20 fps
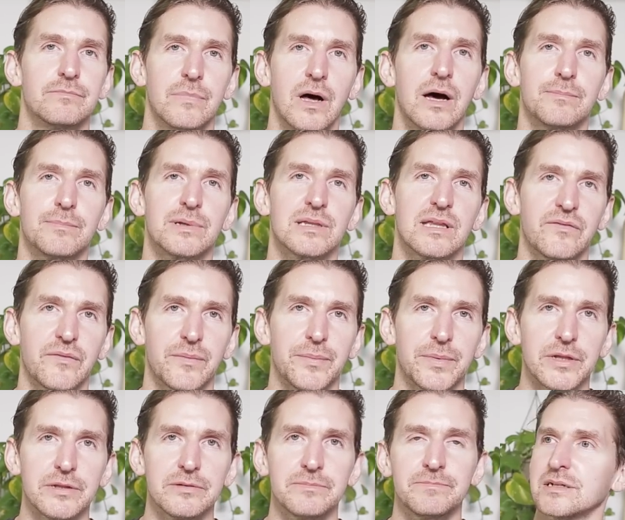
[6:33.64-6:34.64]

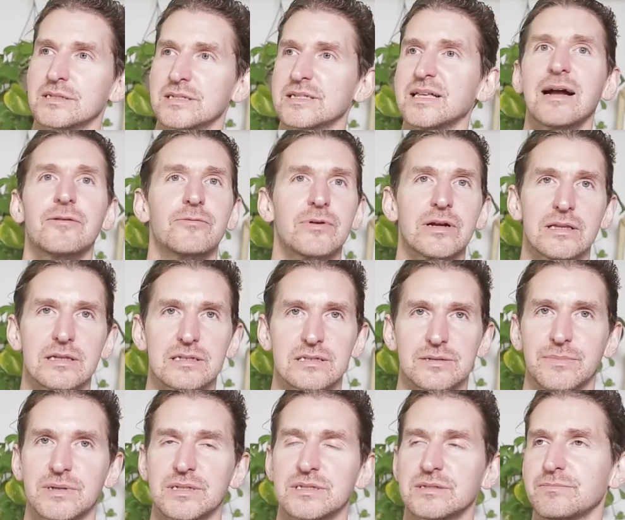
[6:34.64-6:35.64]
unbelievable. It's not
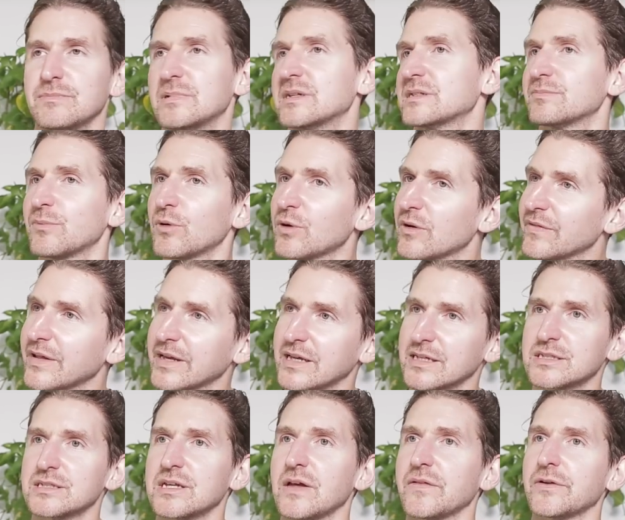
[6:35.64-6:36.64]
realism, it's more of like
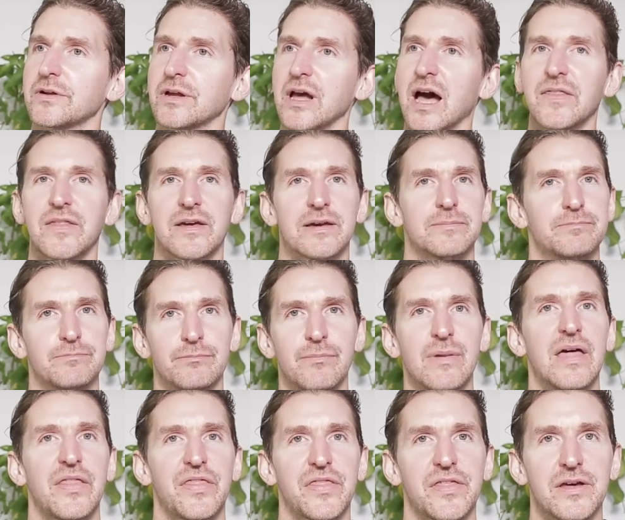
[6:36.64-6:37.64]
a Southern Gothic
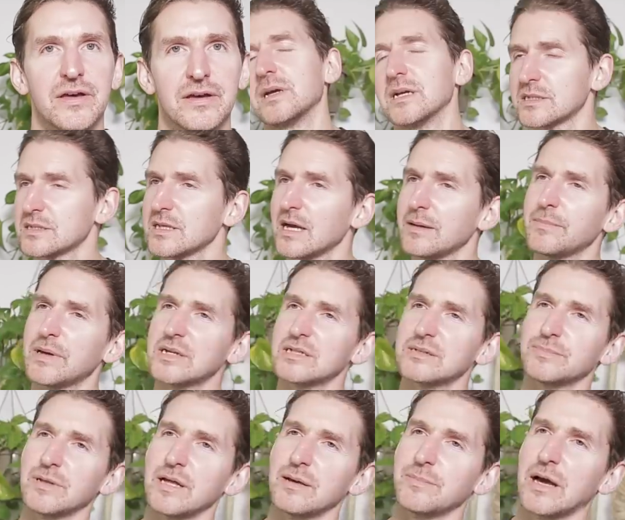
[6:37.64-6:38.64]
myth. It's not meant
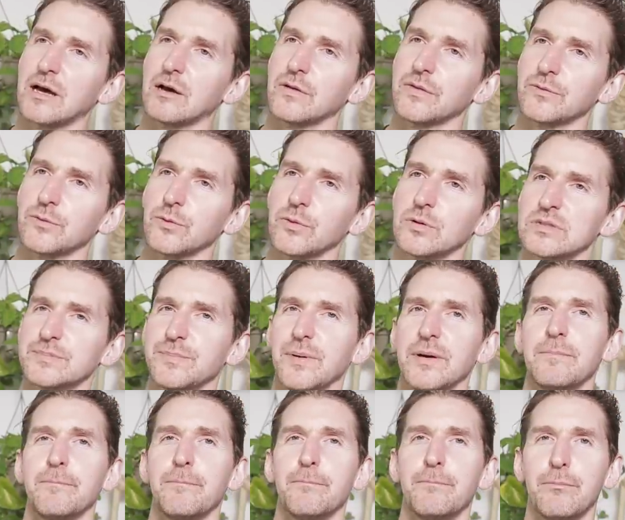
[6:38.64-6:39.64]
to play by all the rules,
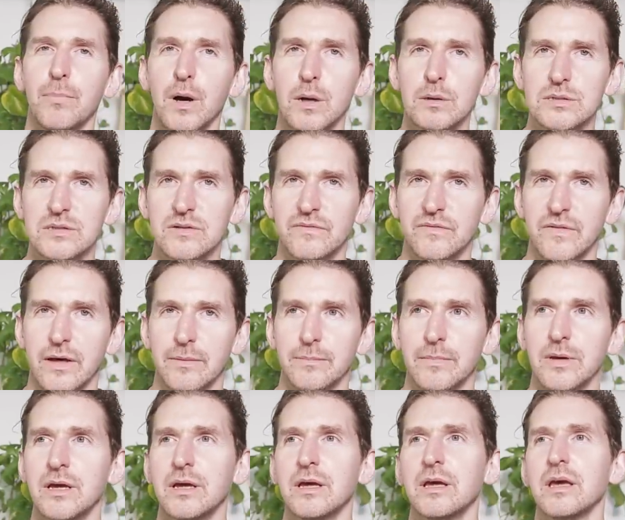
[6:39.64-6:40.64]
but most of
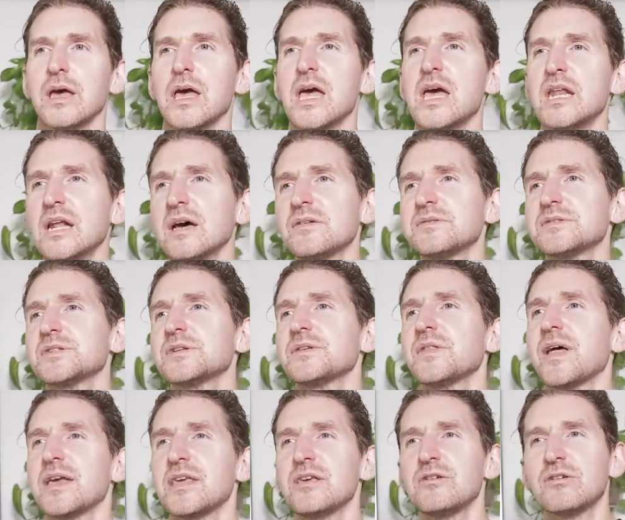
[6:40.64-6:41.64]
them. Enough so
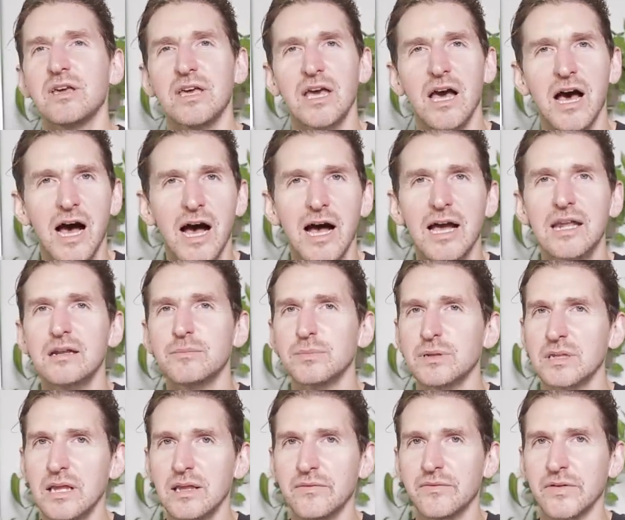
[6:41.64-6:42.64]
that you kind of
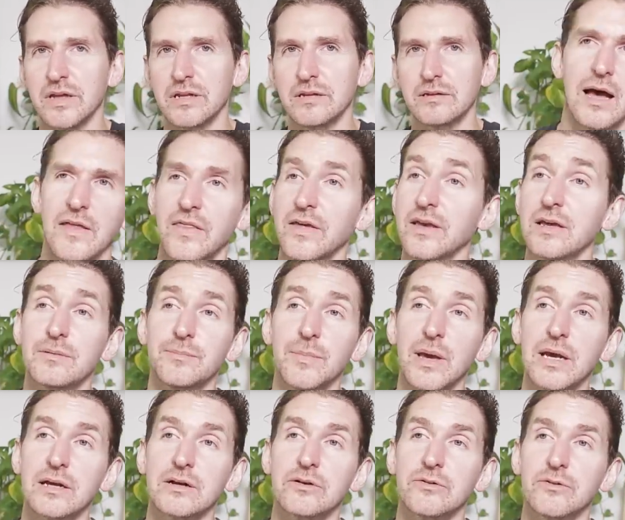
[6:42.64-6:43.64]
believe it. I think it'd
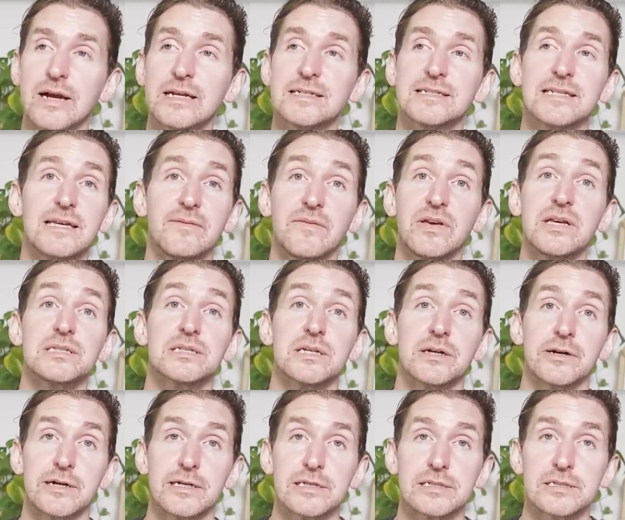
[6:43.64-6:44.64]
make a great TV
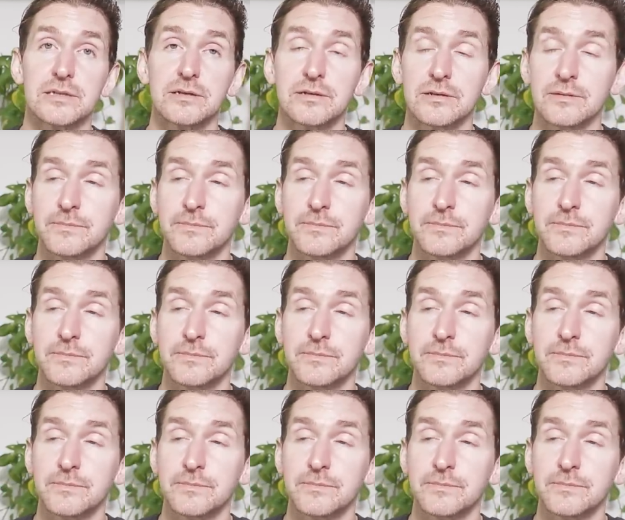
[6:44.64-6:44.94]
series.